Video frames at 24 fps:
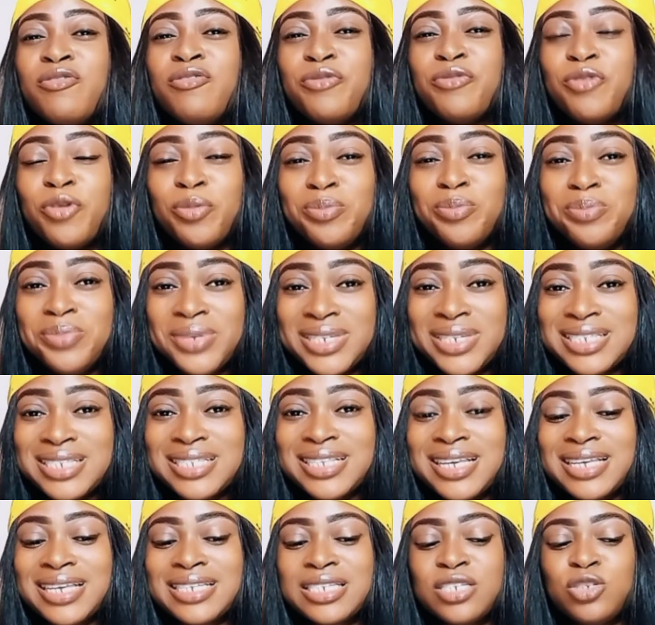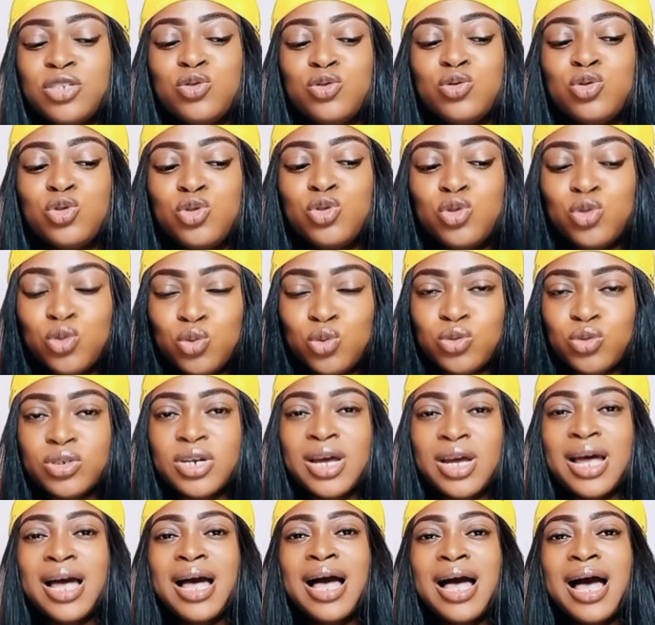for business, you should,
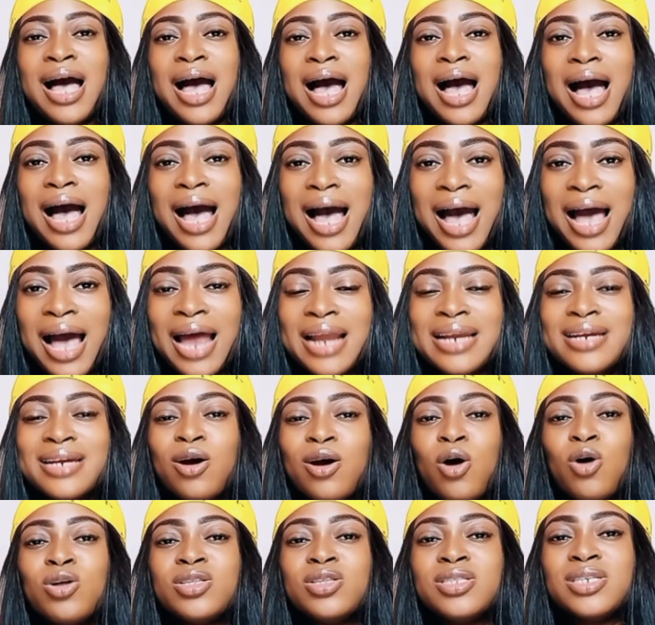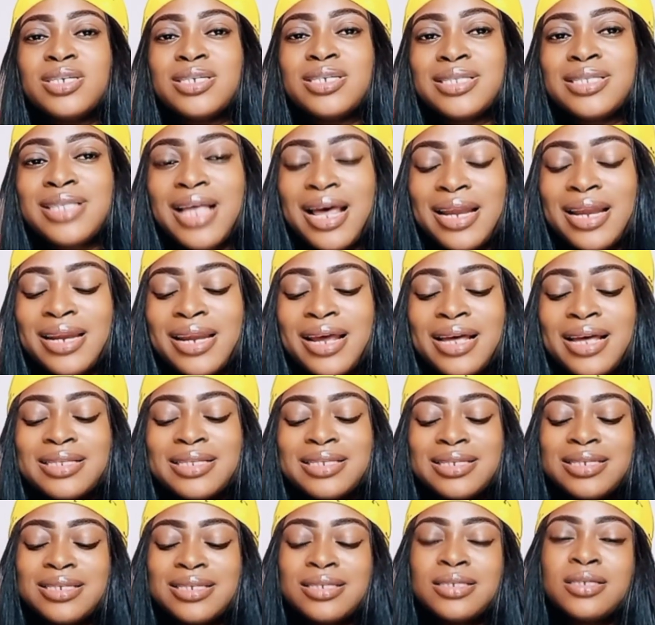and understand
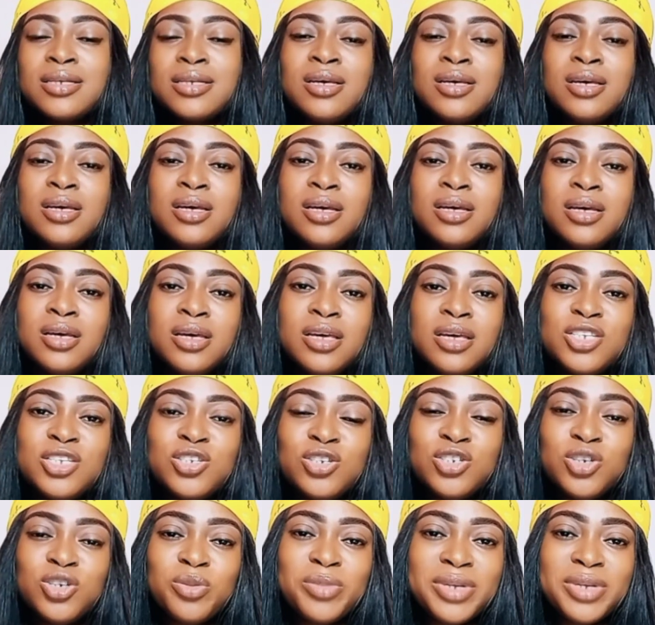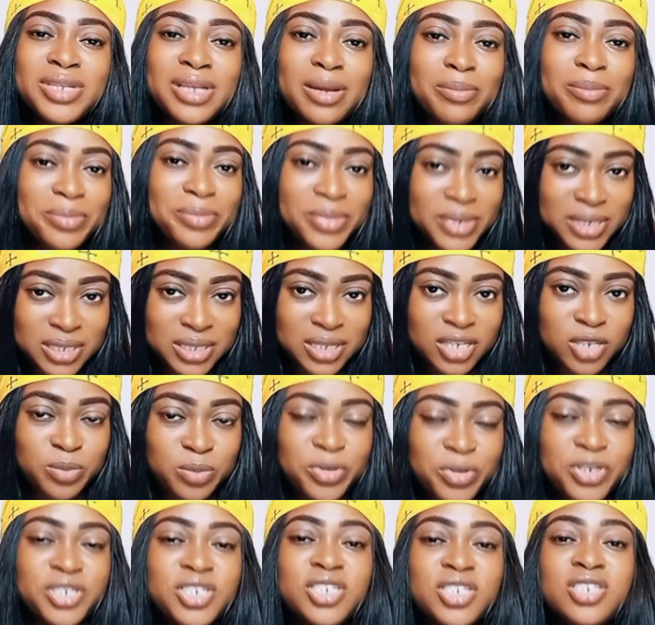that a social media business
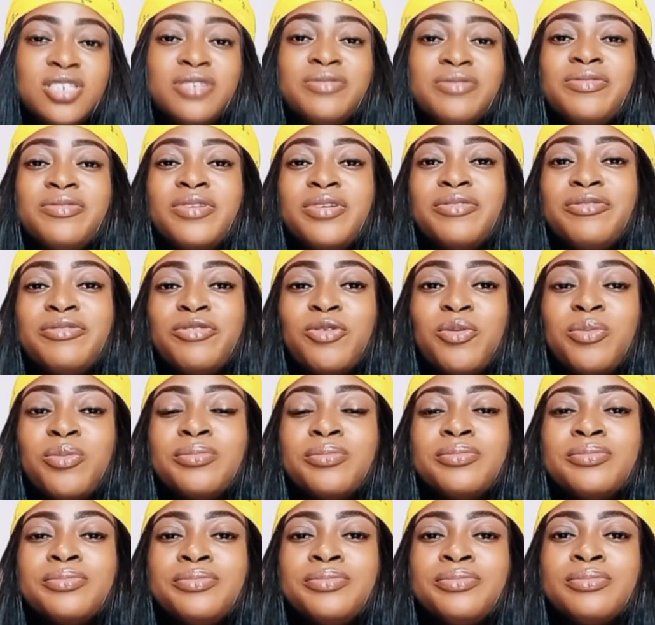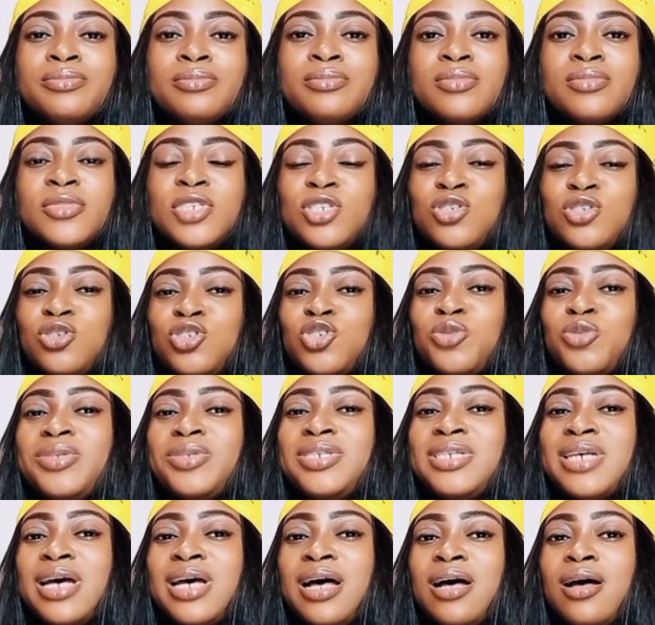page is different from a social
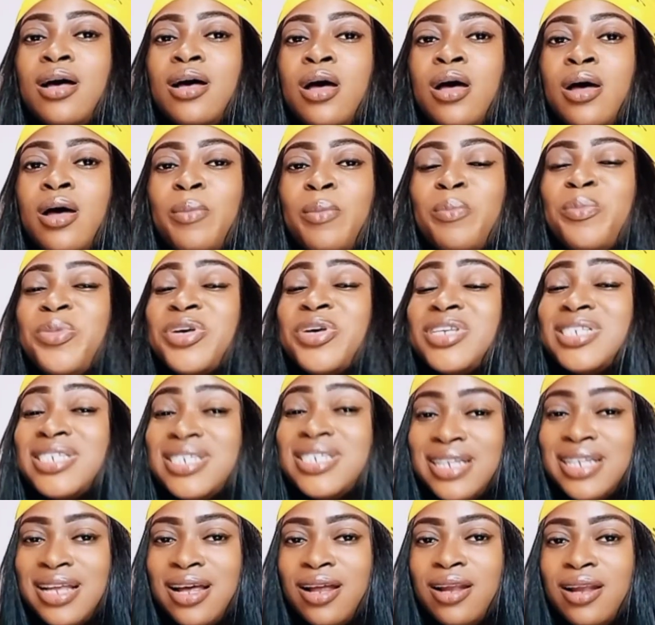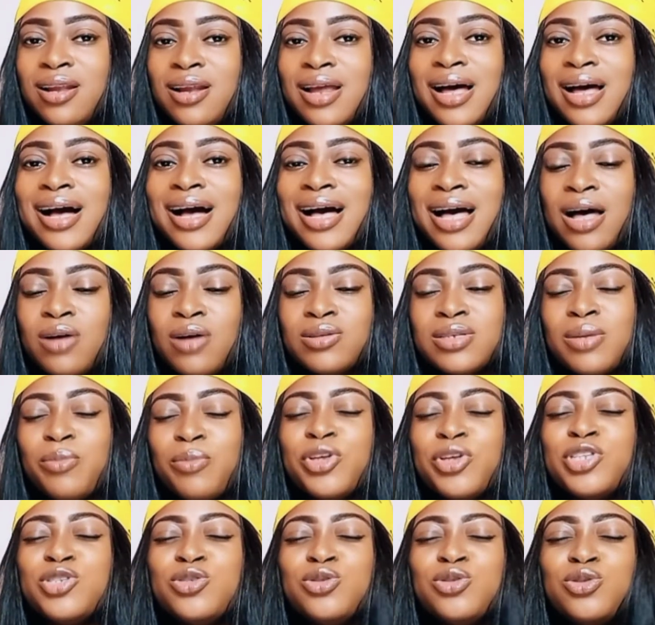media personal account. I'm
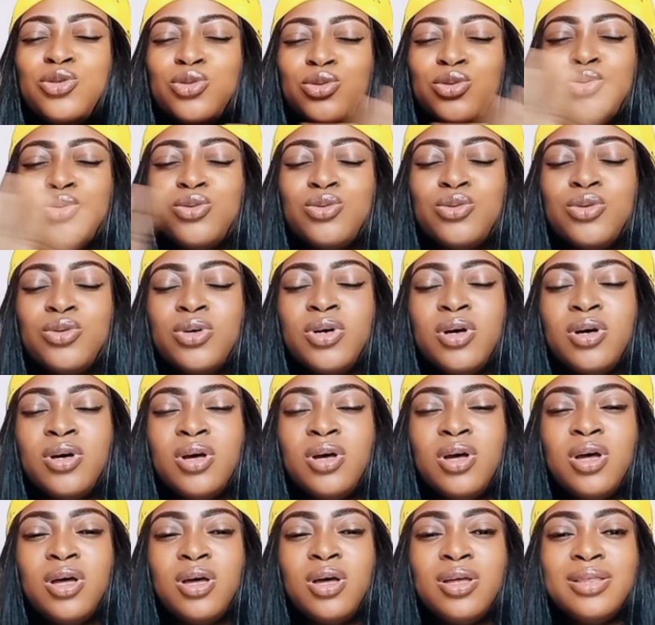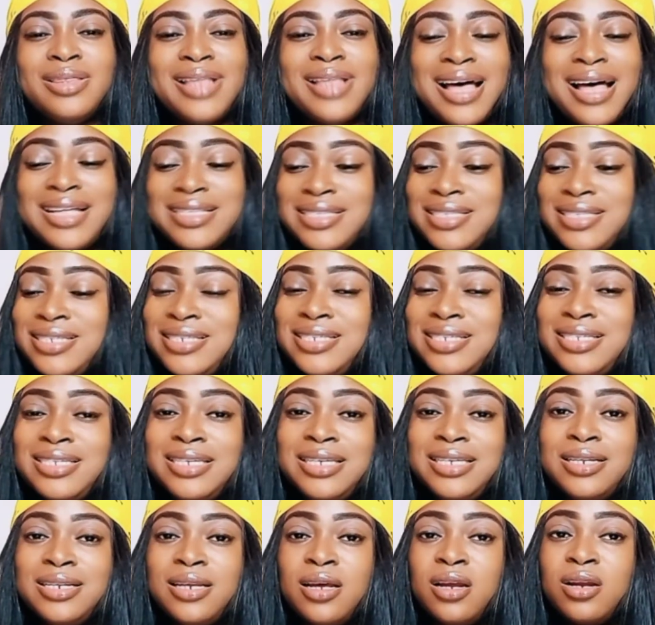going to do that
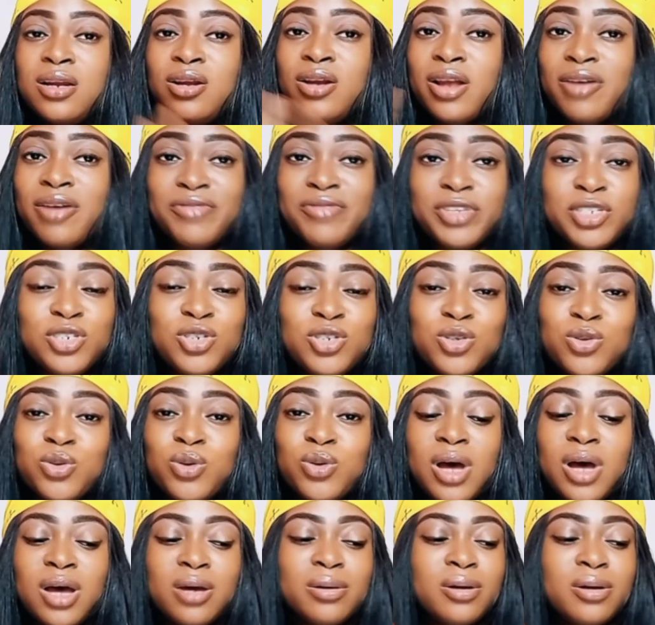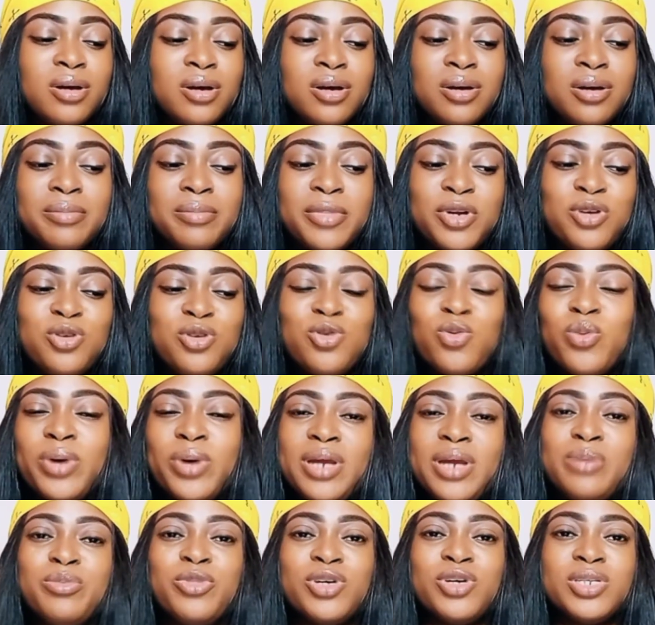in another video. Um, I don't know
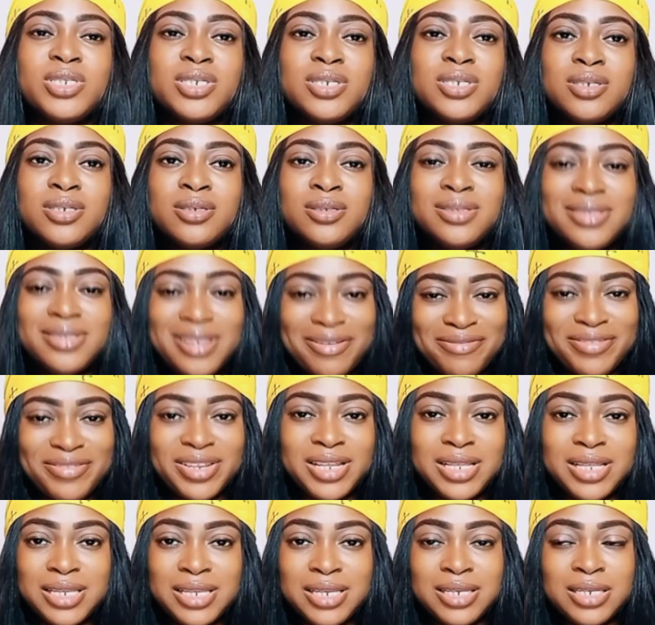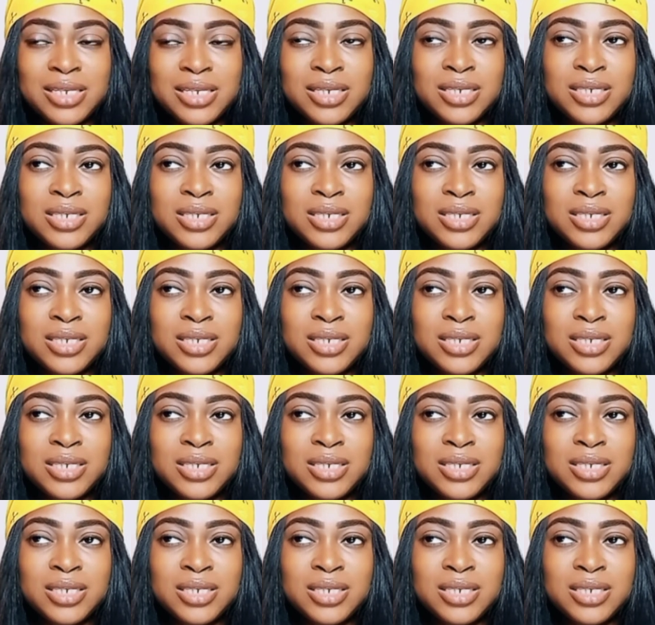when, but definitely